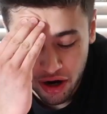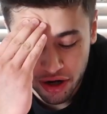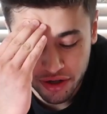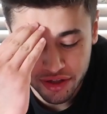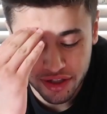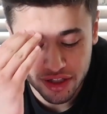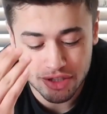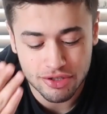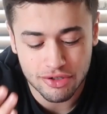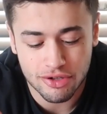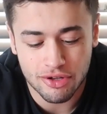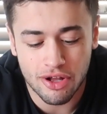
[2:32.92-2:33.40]
On
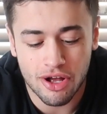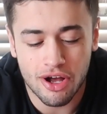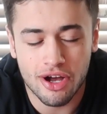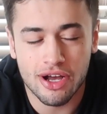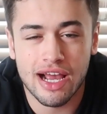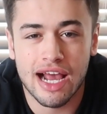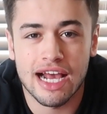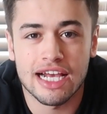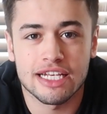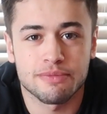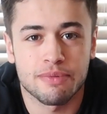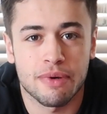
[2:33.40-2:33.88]
this
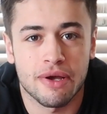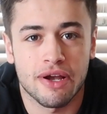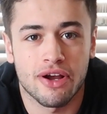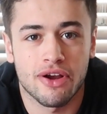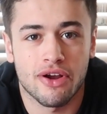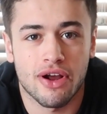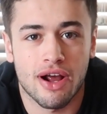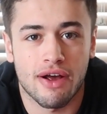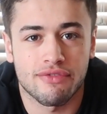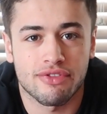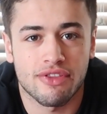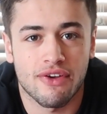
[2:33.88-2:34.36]
long-ass
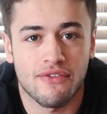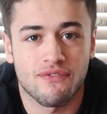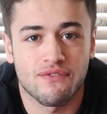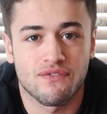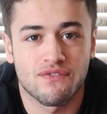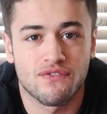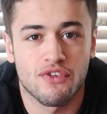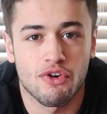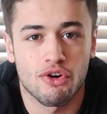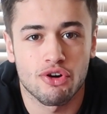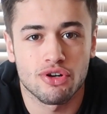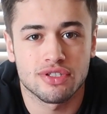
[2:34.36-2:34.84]
paragraph, the
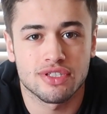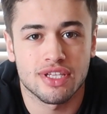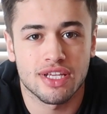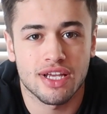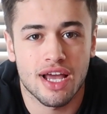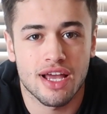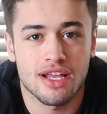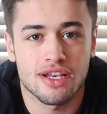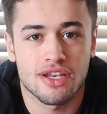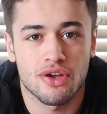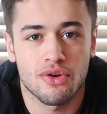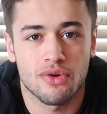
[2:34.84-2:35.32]
first thing
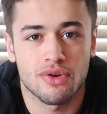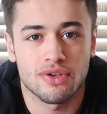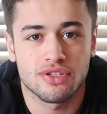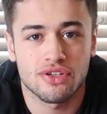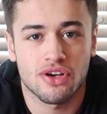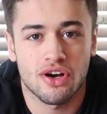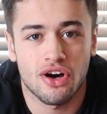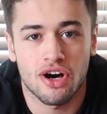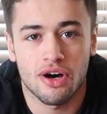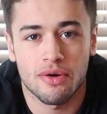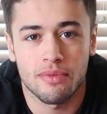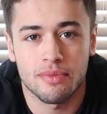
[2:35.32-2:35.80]
I do is
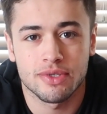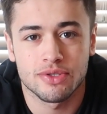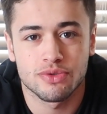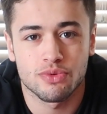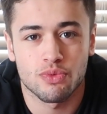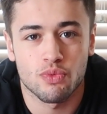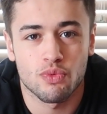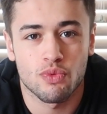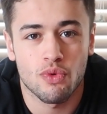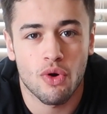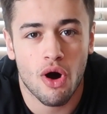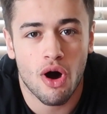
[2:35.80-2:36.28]
call him his
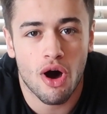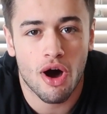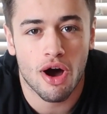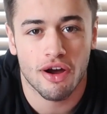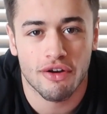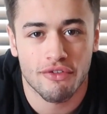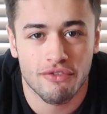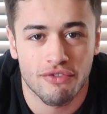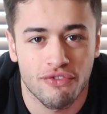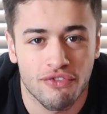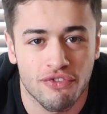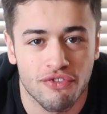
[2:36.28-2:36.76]
wrong